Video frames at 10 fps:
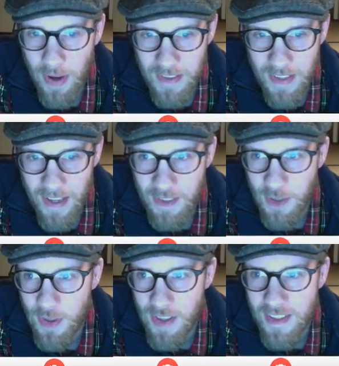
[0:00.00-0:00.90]
Yes,
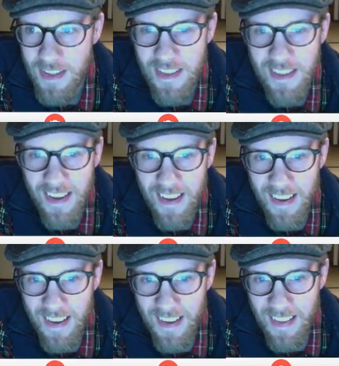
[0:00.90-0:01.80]
so this is
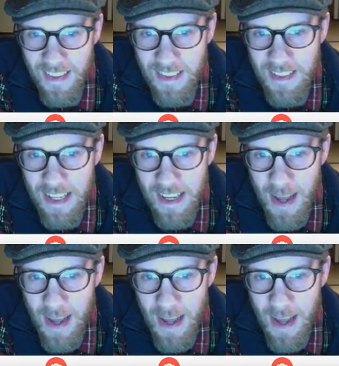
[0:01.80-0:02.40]
DNA